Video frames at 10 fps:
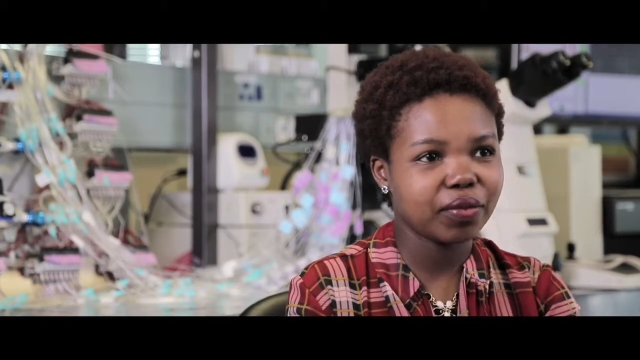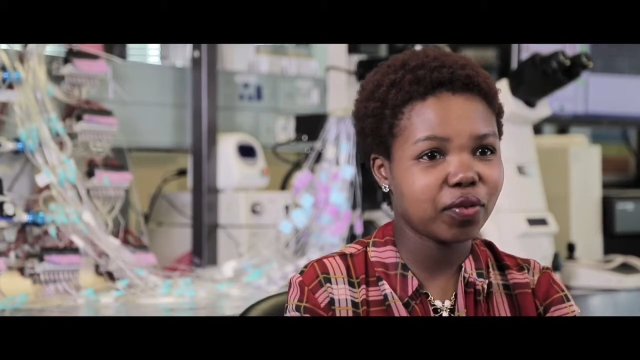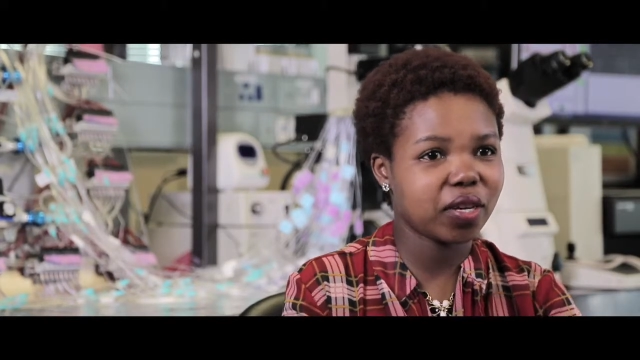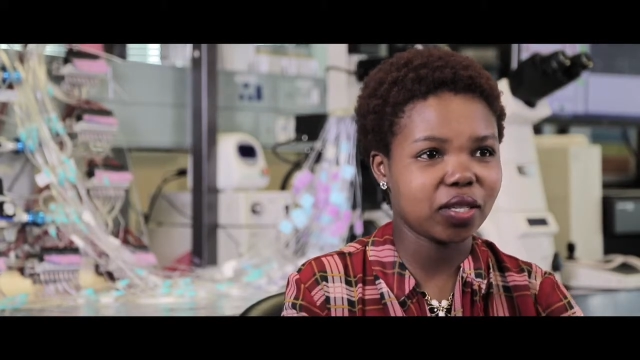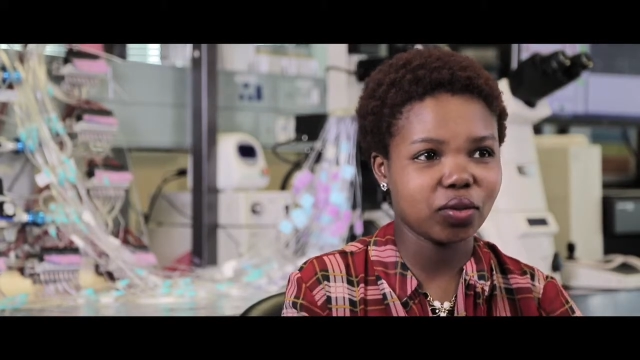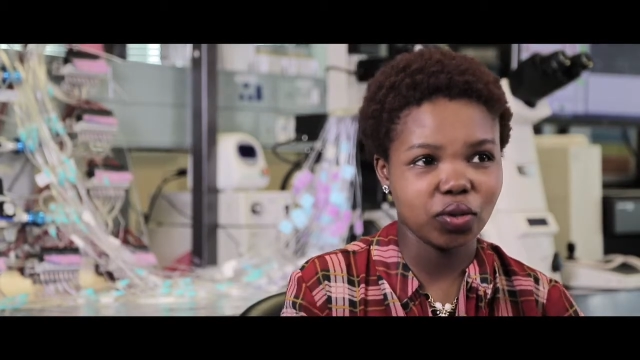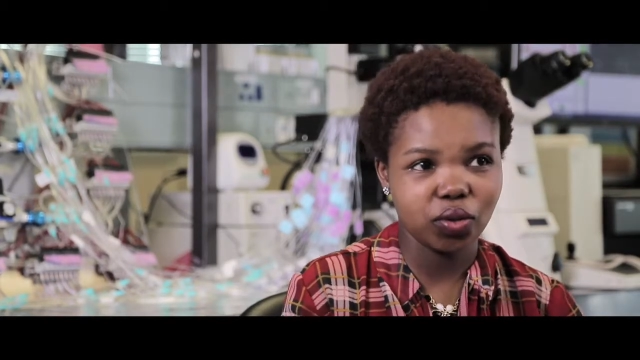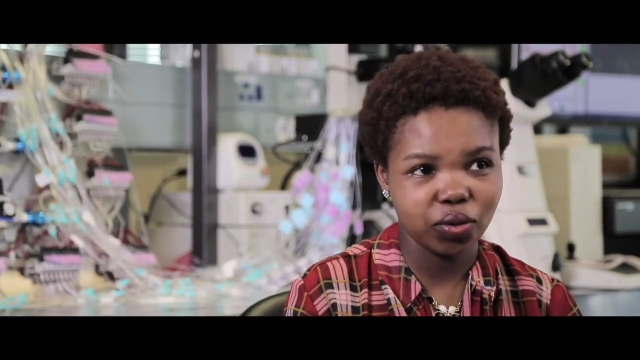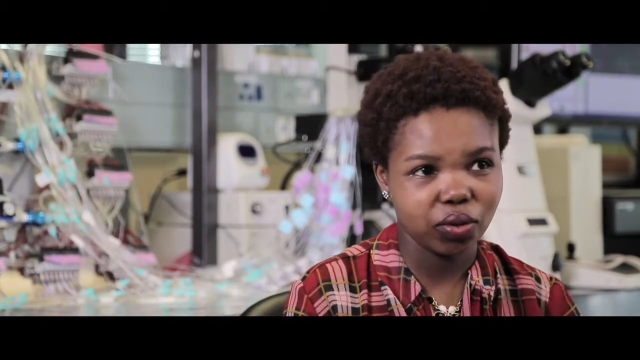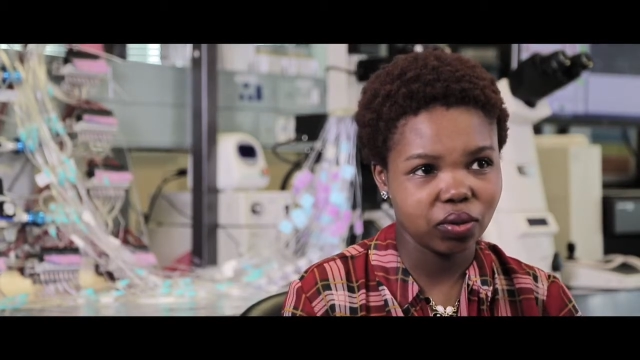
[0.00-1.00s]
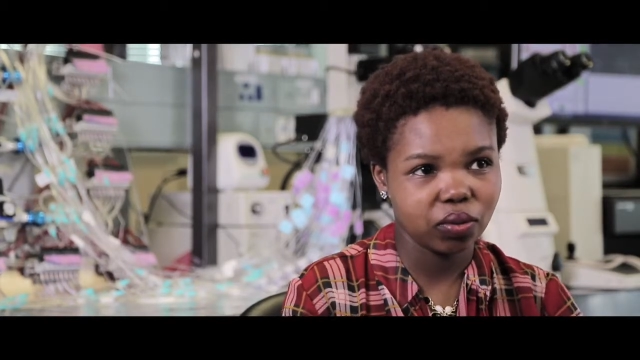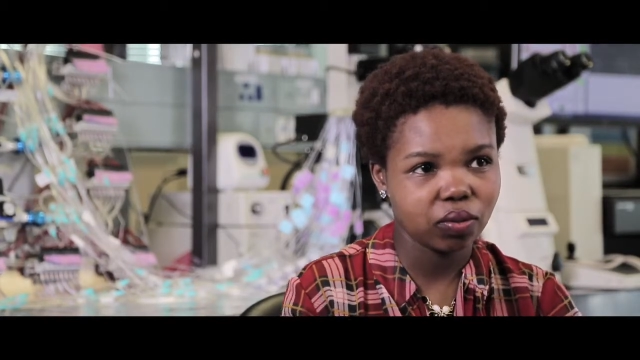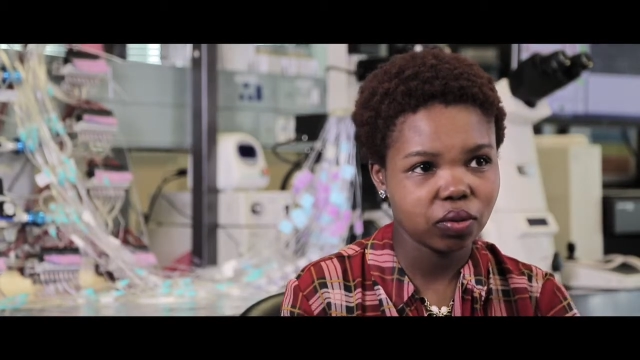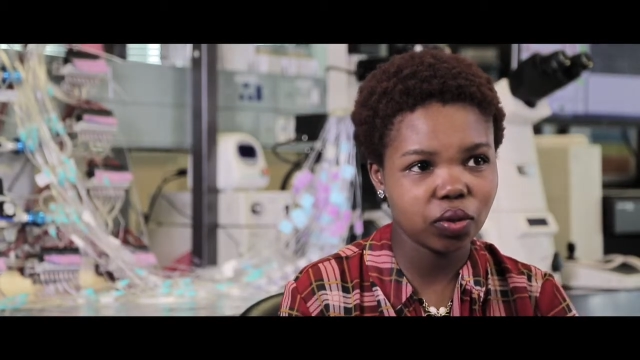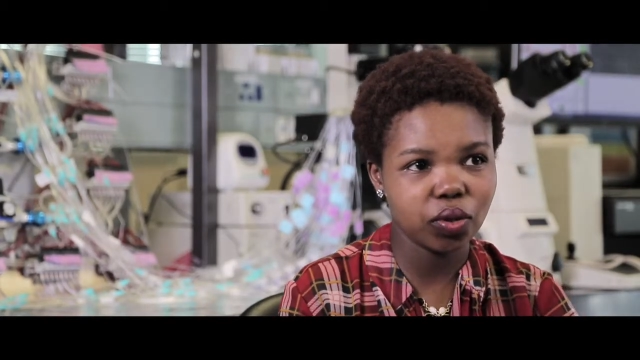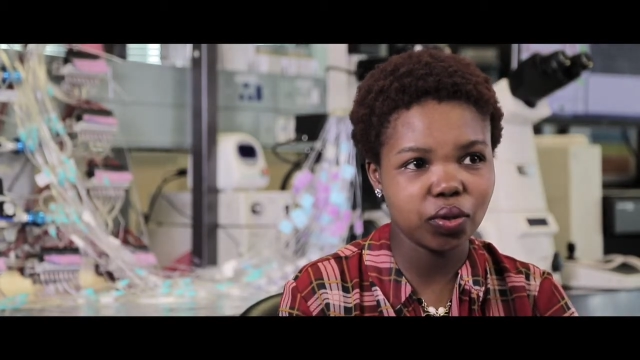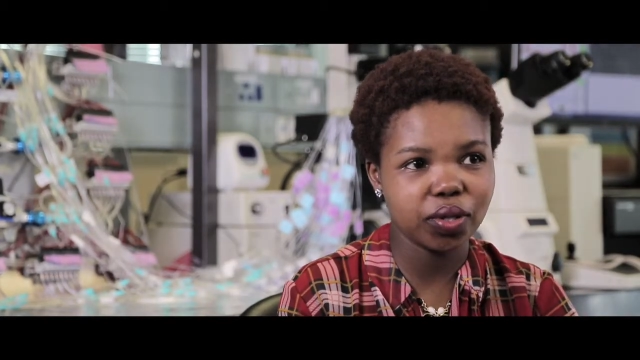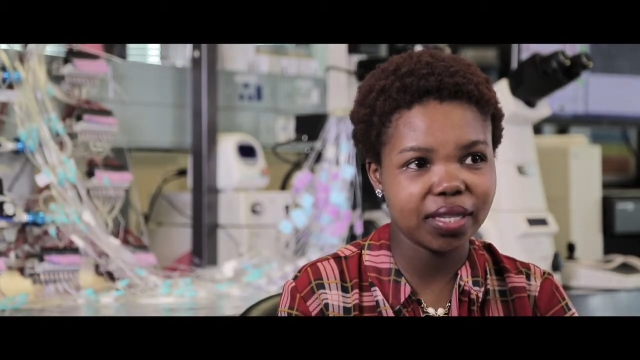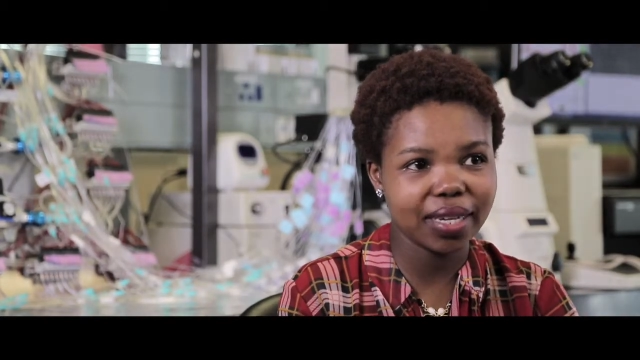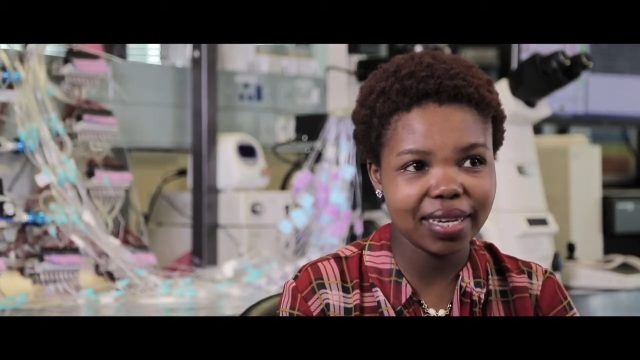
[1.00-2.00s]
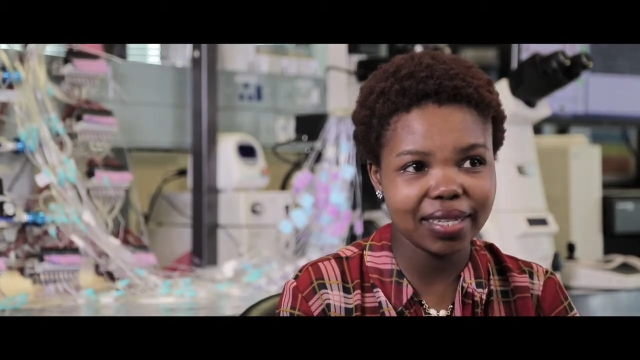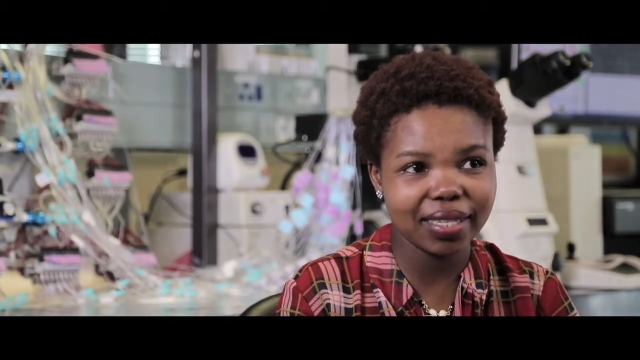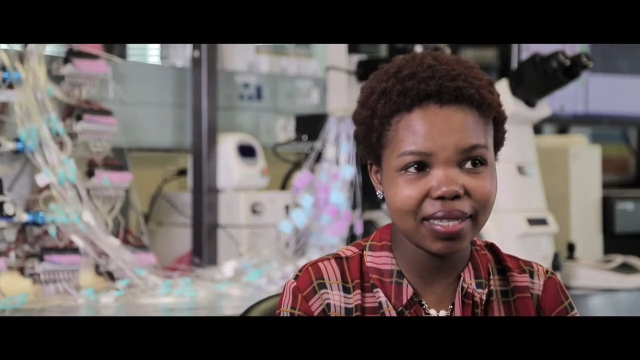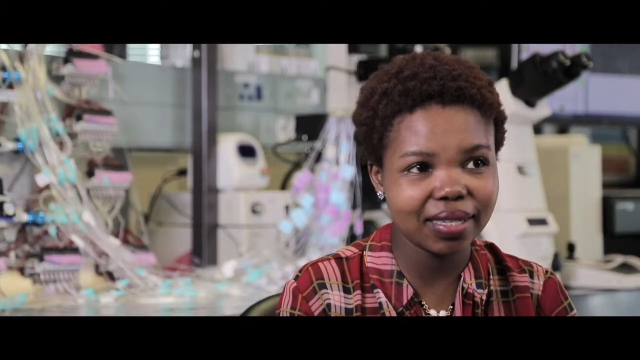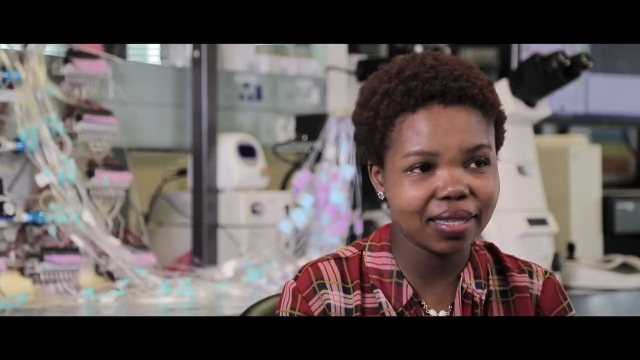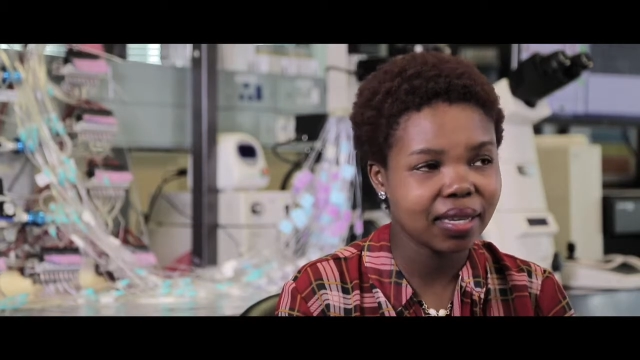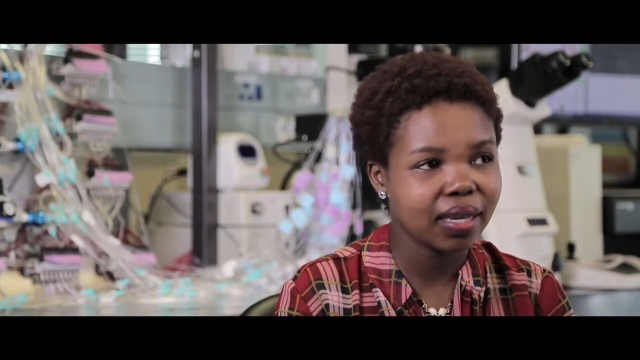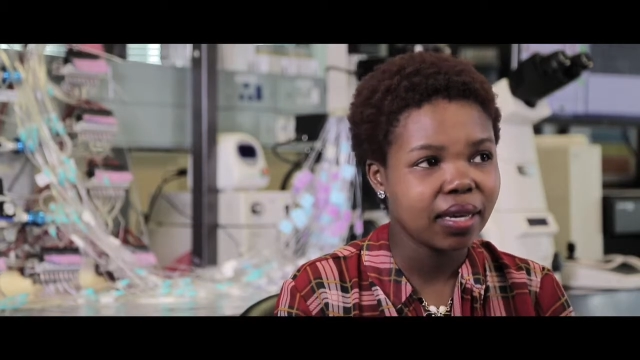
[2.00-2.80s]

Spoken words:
focus on your studies,